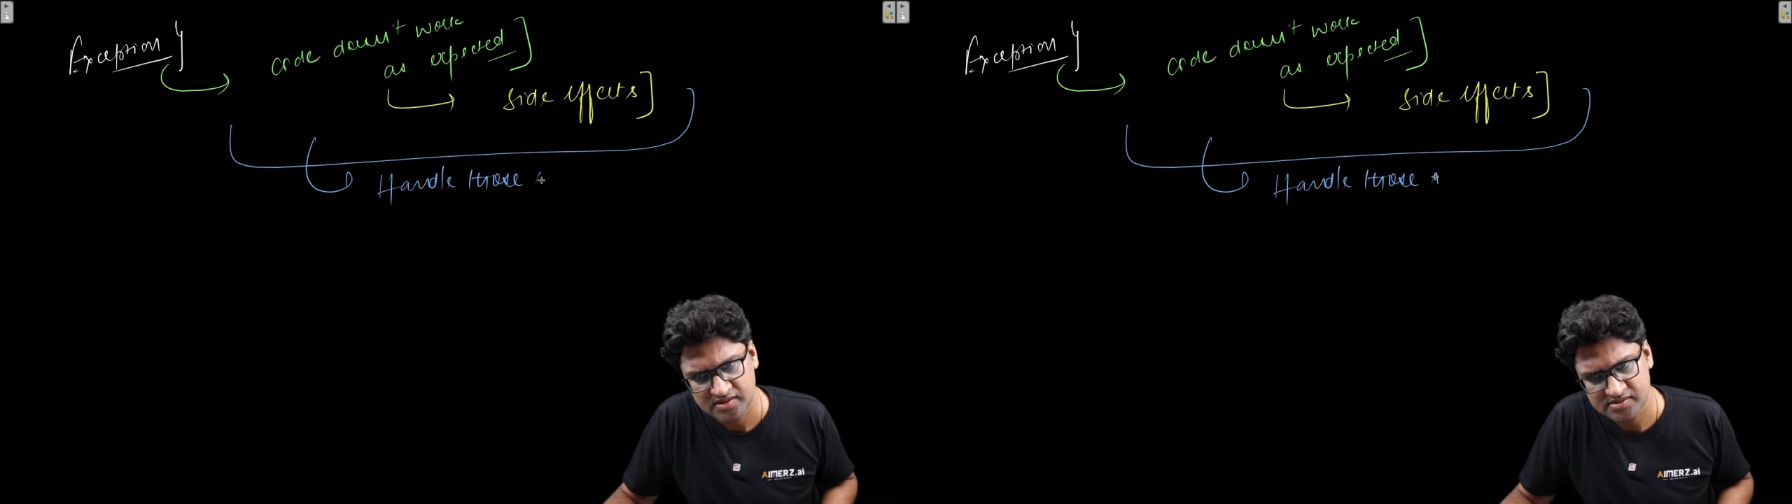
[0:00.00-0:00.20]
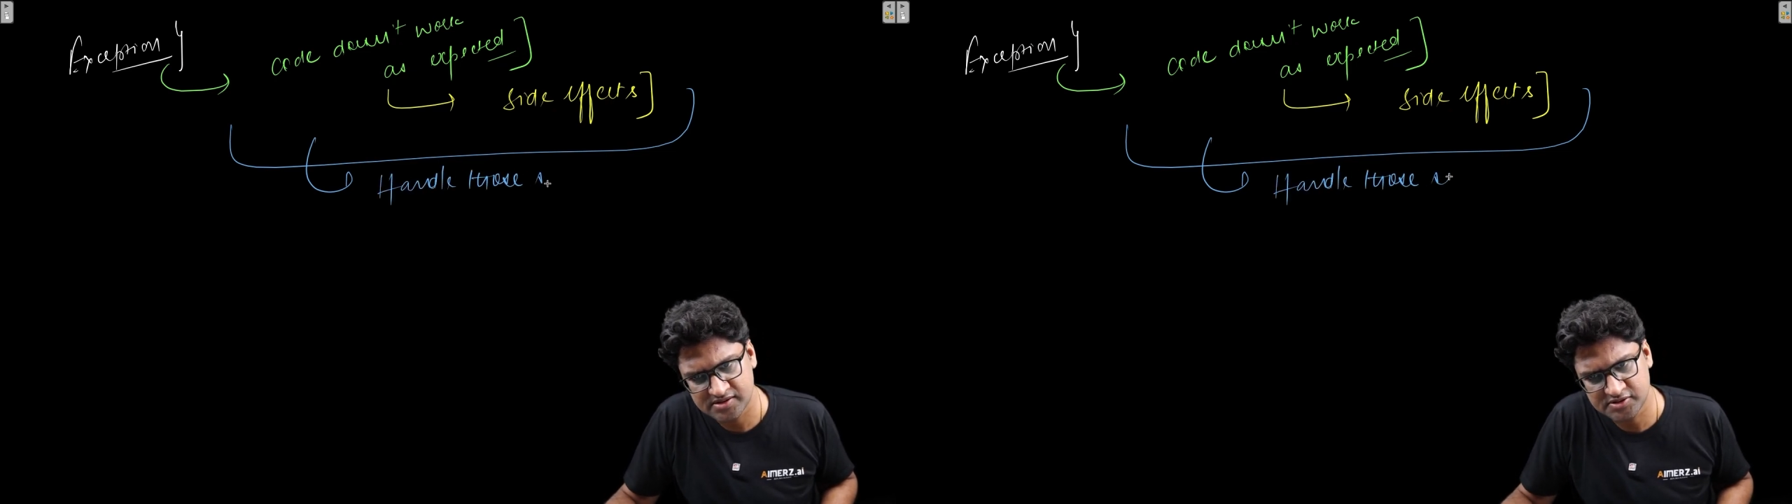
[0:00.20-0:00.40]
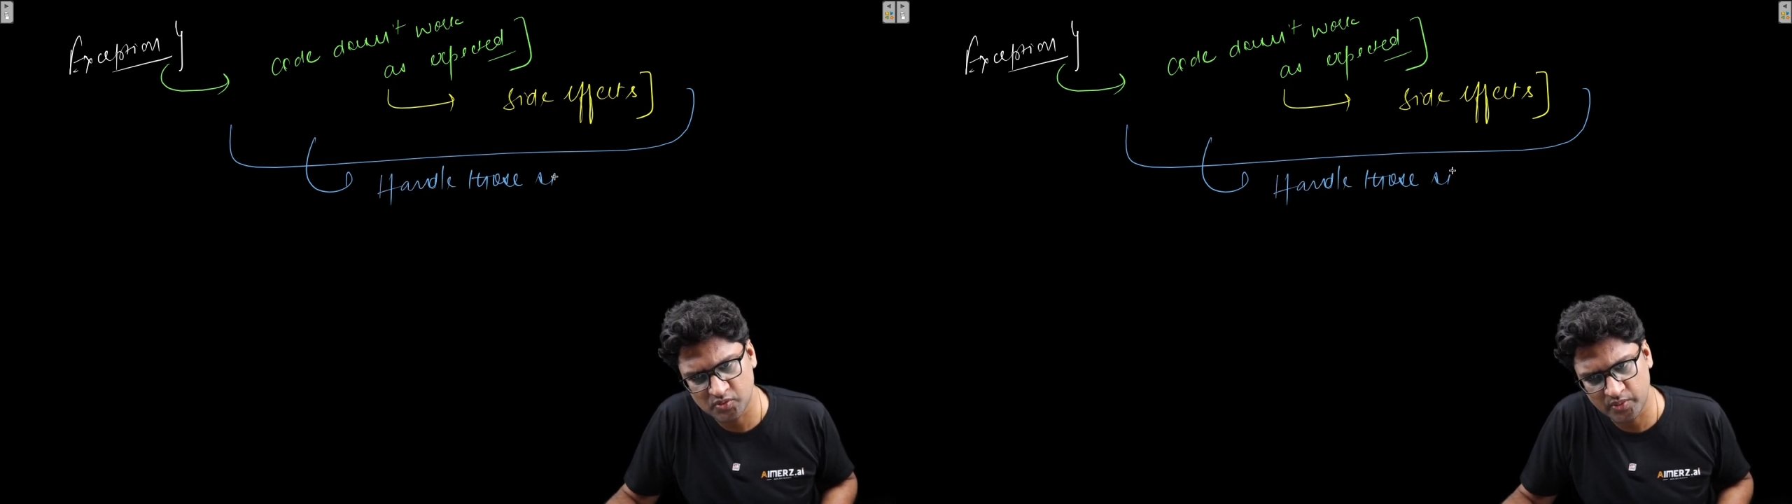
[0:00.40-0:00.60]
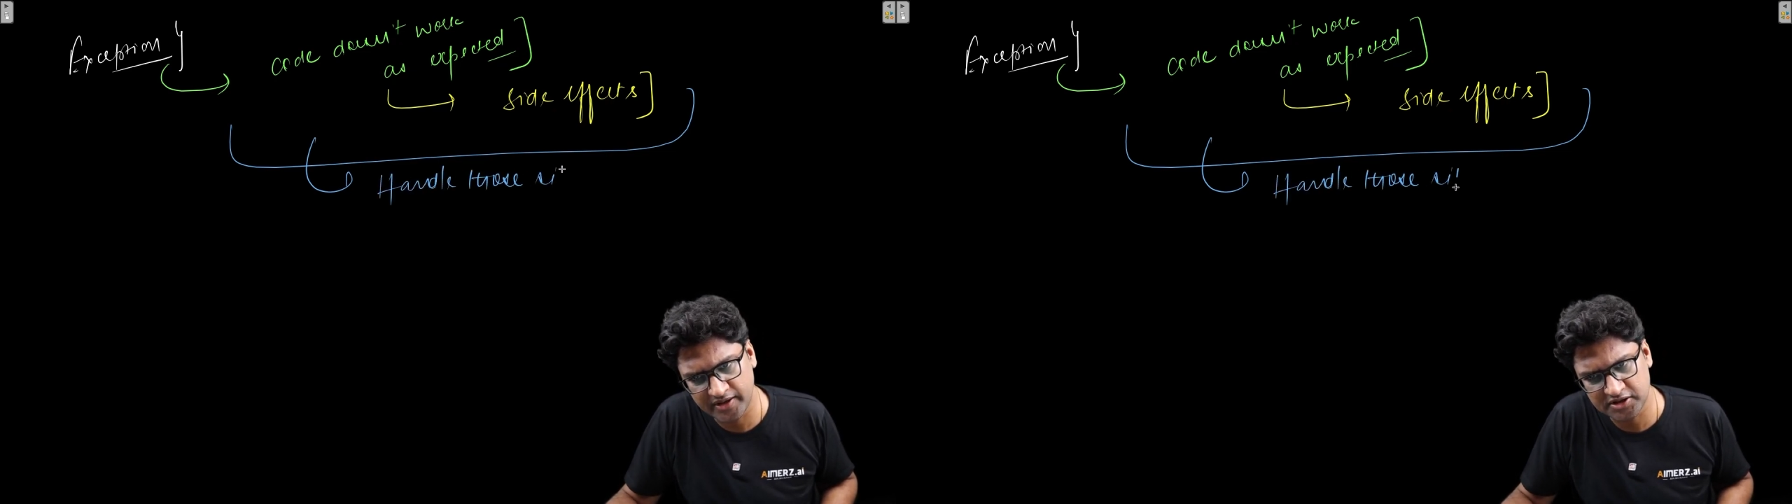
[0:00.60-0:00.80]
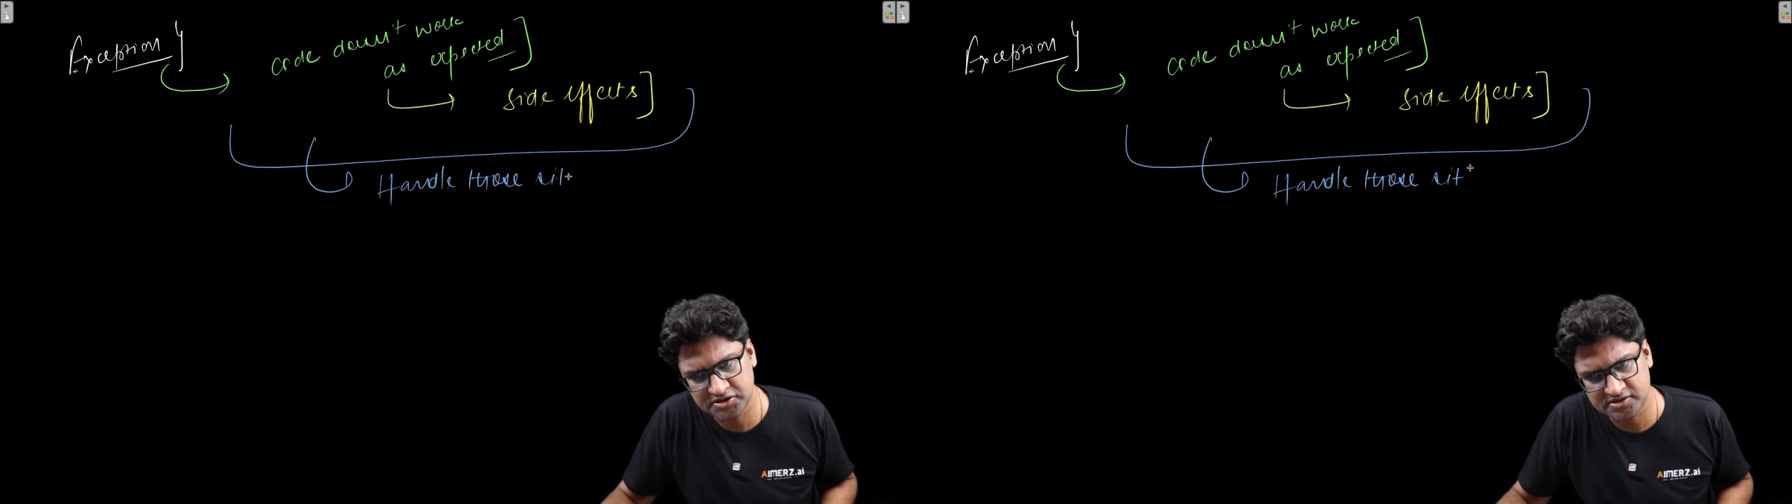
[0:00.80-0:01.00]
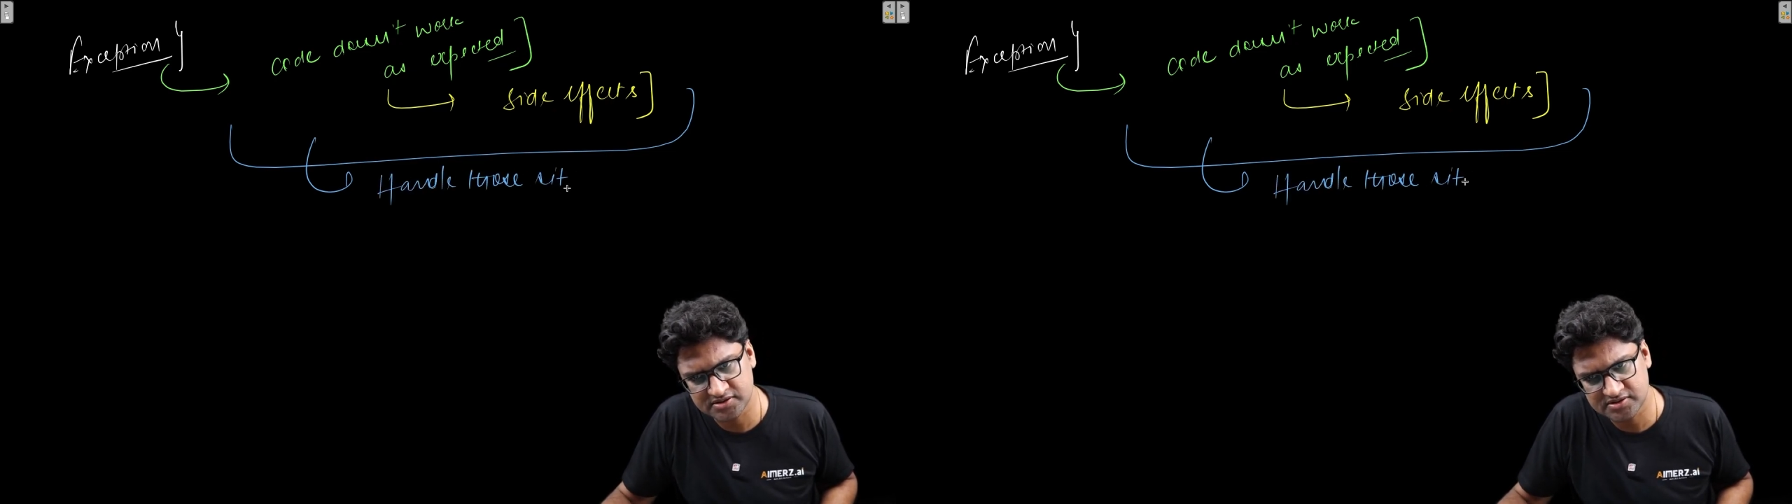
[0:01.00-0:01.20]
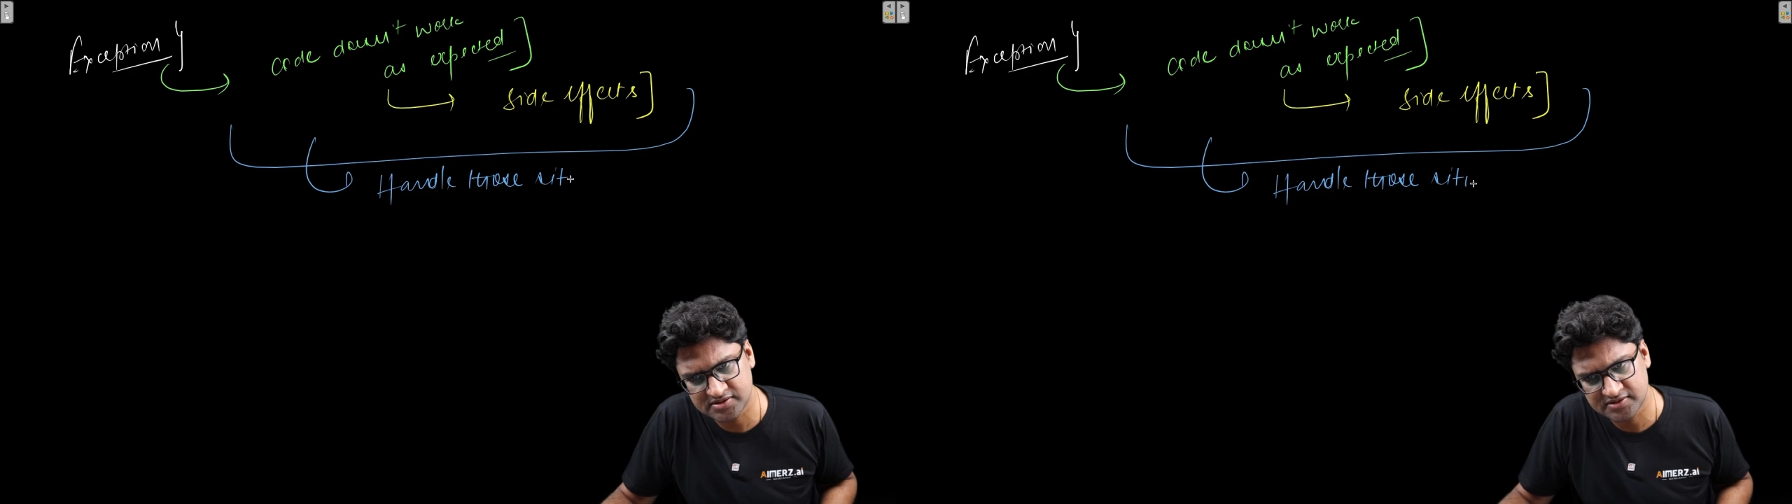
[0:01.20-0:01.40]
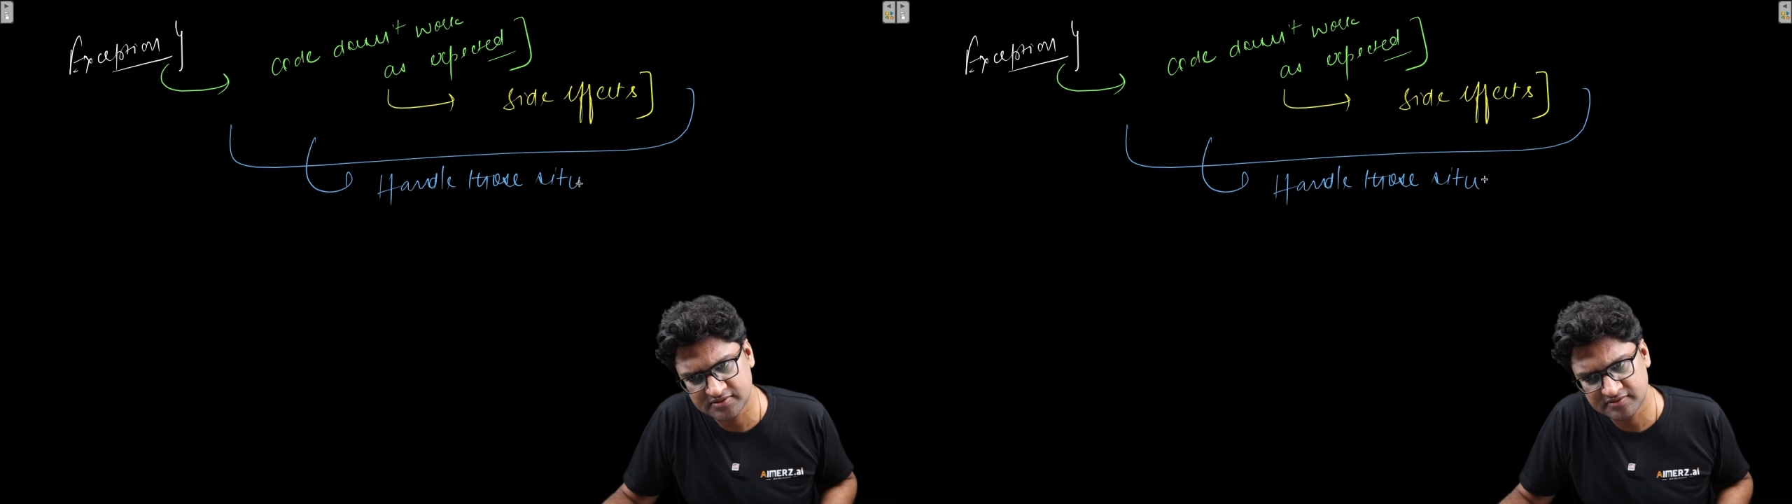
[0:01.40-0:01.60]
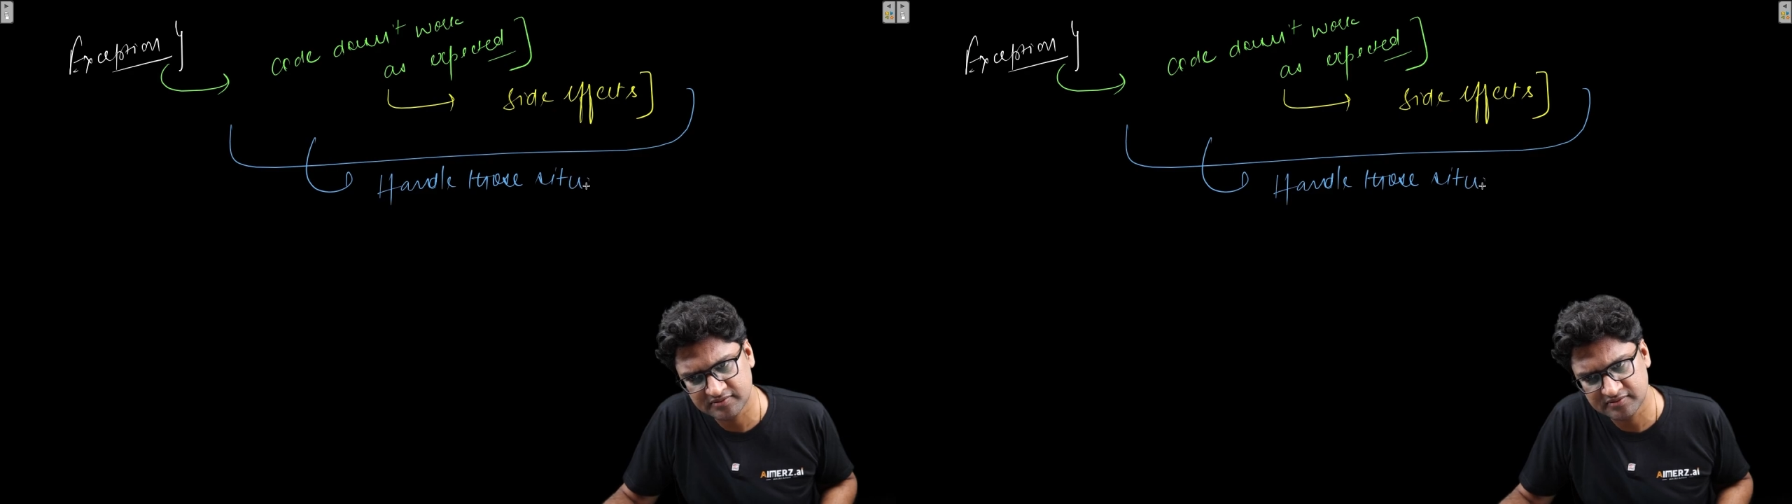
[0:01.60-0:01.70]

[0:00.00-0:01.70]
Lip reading: situations.